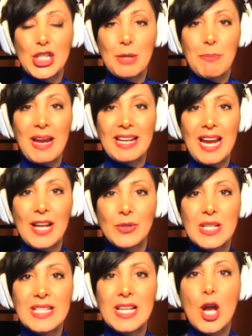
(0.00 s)
MAC
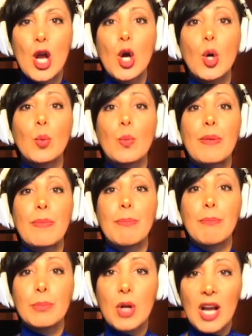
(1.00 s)
address or with
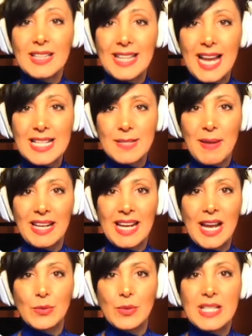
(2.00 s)
broadcast MAC
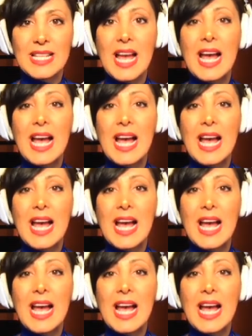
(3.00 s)
address,